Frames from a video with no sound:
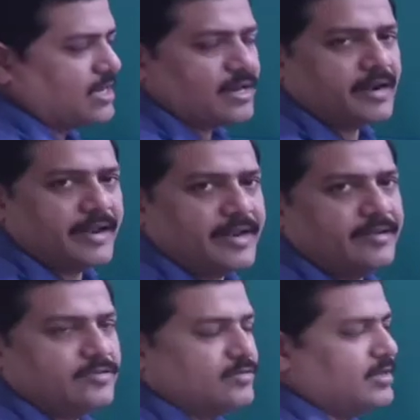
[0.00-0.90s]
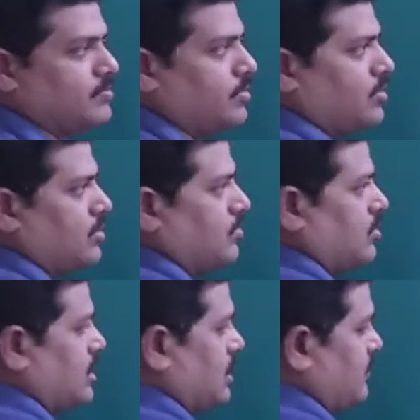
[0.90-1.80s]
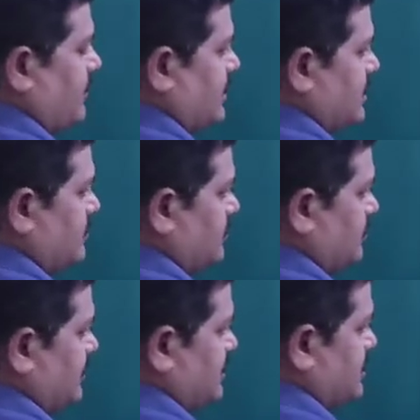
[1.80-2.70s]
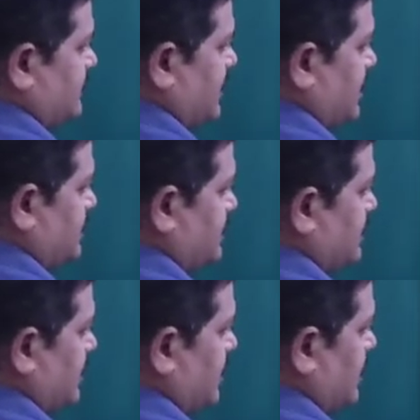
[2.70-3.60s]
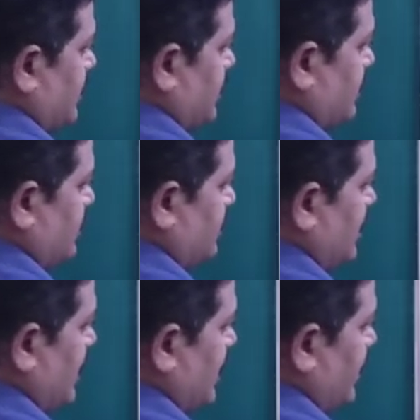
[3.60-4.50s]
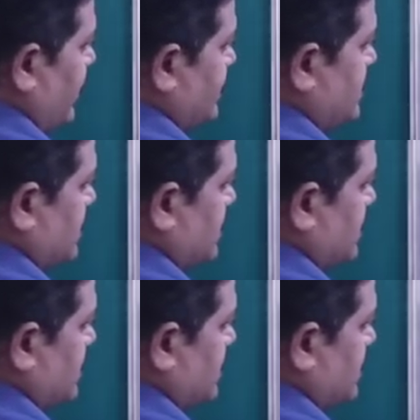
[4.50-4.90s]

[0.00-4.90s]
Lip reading: are leading to the Bohr model of atom. First one is dual nature